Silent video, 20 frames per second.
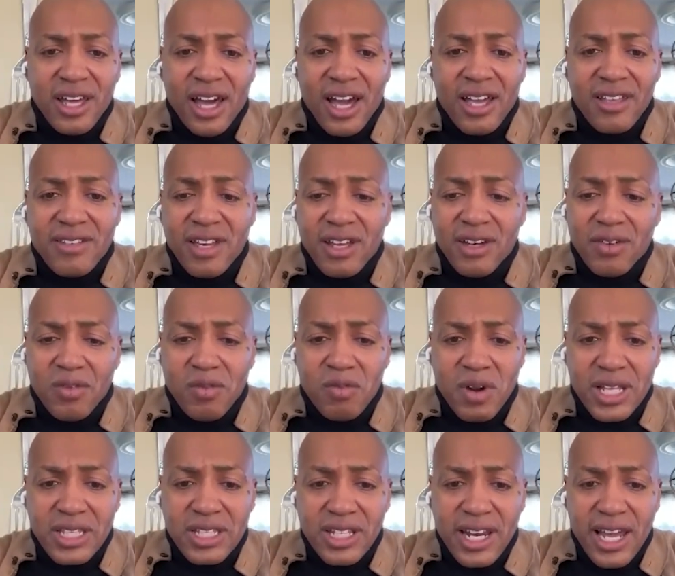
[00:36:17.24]
I said,
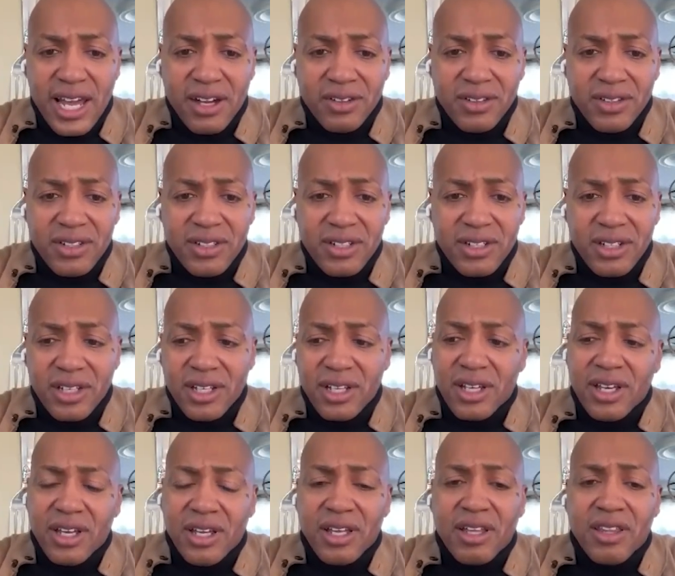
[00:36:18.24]
rent it out,
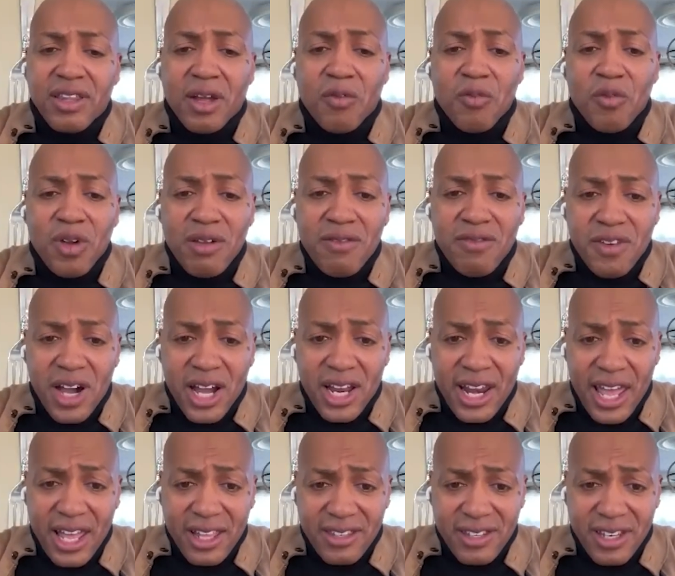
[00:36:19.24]
then
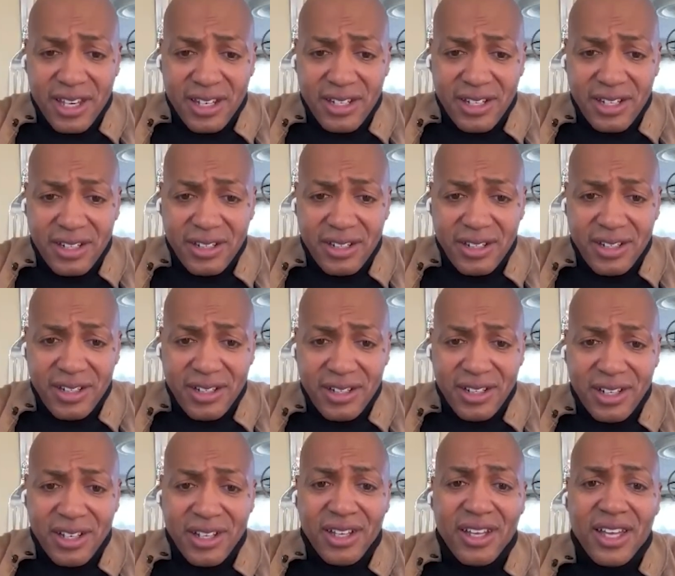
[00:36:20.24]
refinance it,
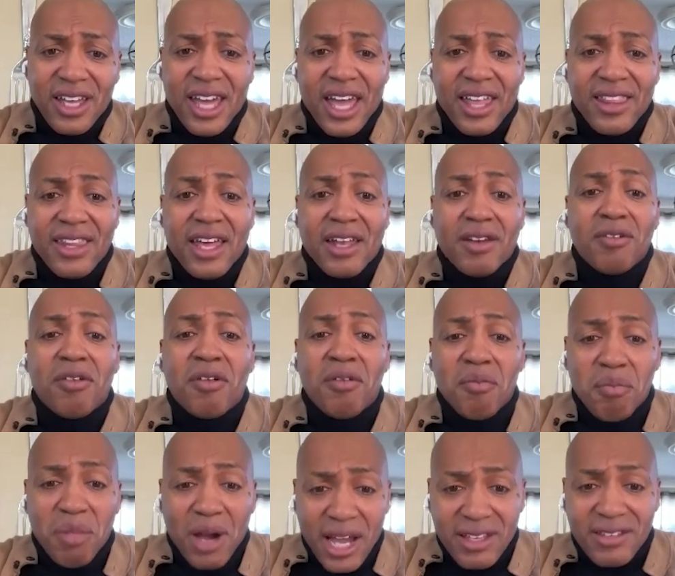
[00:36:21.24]
and then
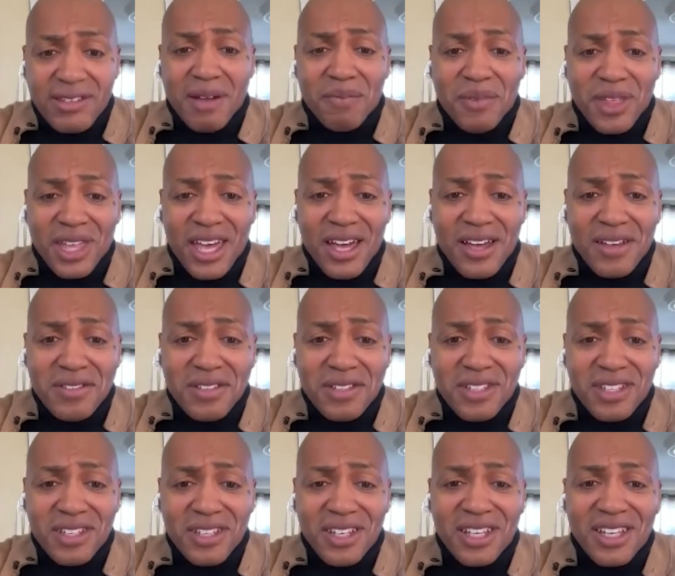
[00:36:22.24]
buy something else.
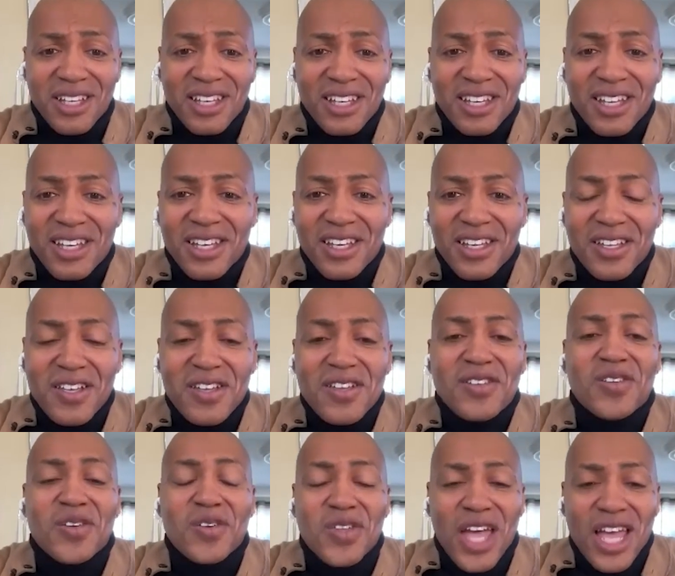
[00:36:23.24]

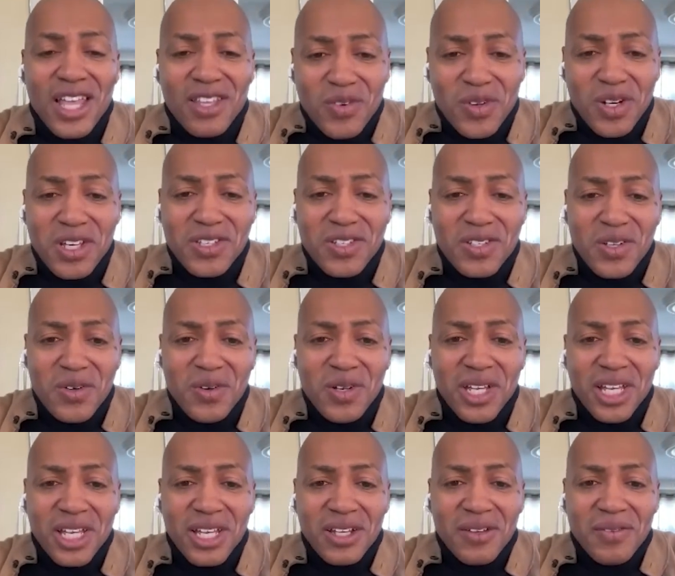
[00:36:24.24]
So that's what he's
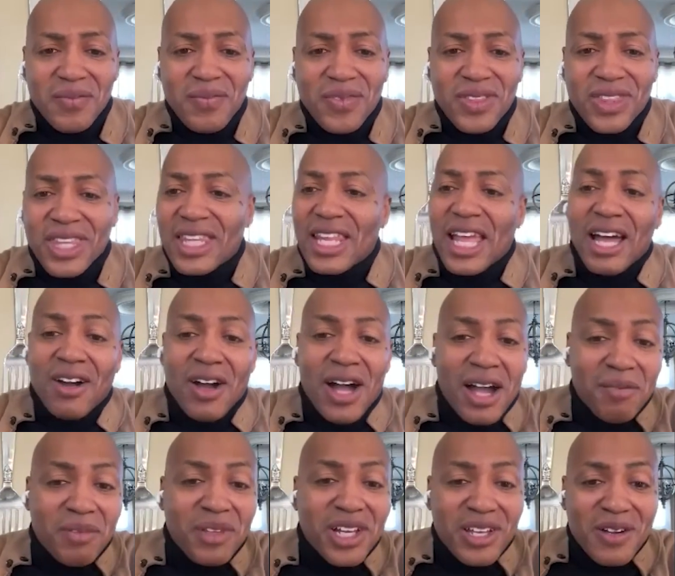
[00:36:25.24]
doing. Now
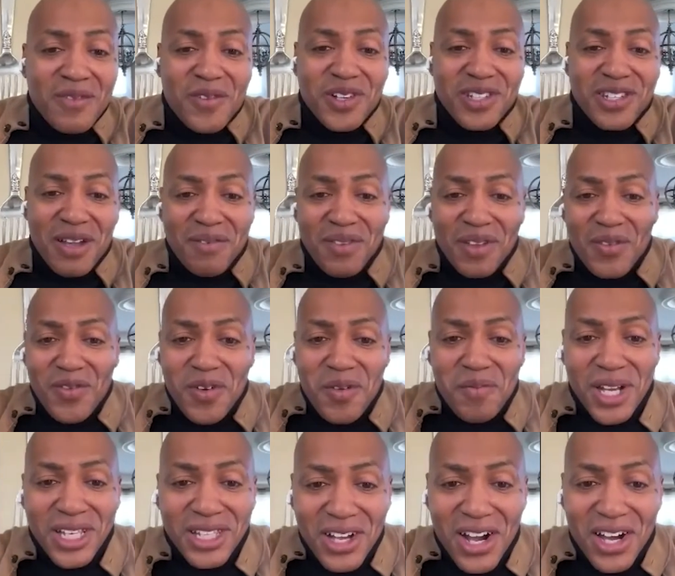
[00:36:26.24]
I'm looking for something for
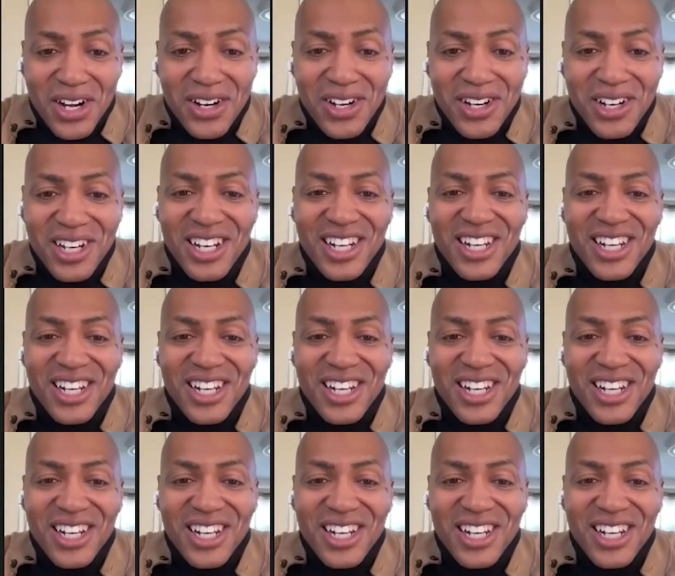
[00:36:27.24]
my daughter,